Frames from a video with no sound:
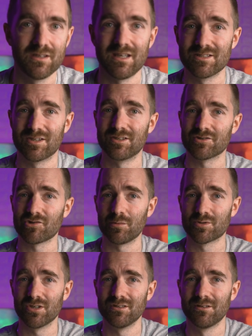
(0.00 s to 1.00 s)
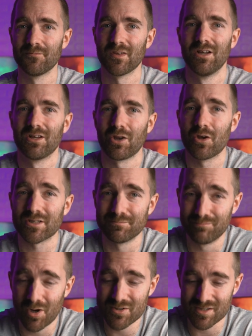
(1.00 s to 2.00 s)
Into the description, like
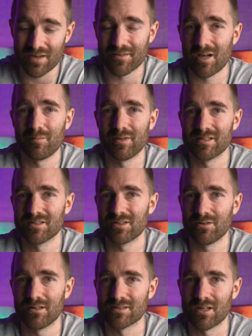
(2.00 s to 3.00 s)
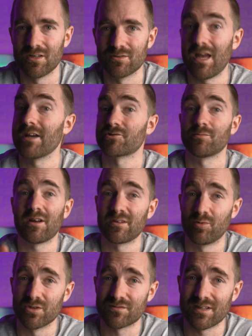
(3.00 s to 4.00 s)
most other companies are doing. So extra bounty
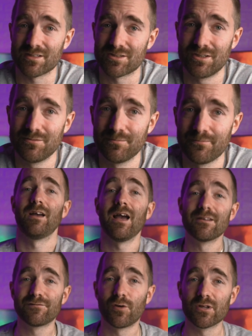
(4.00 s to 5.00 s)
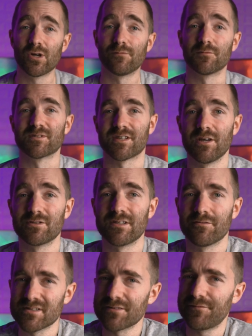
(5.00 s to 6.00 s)
points for that too. And following on from security,
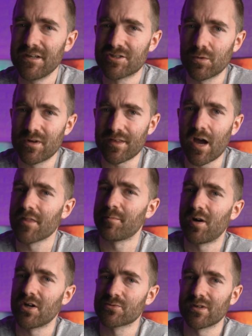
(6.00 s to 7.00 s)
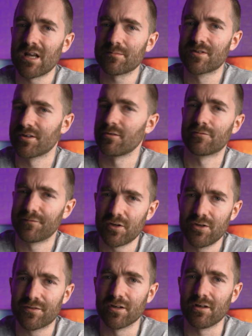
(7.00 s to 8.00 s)
there is a feature with other password apps that I
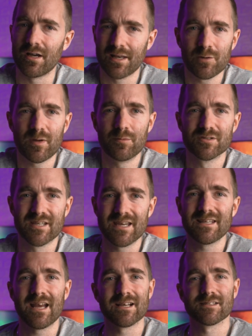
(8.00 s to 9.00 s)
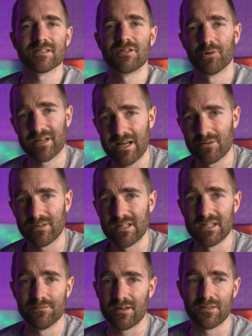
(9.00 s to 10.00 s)
reviewed that allow people to gain access to your account
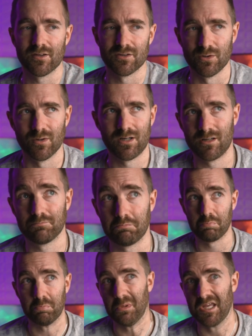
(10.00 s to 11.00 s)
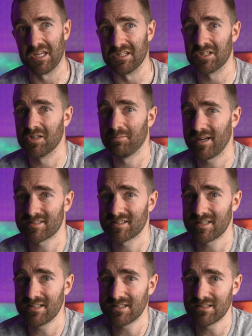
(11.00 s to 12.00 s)
in the event that you are
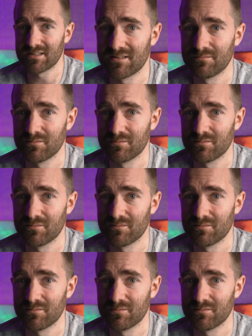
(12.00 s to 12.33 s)
incapacitated.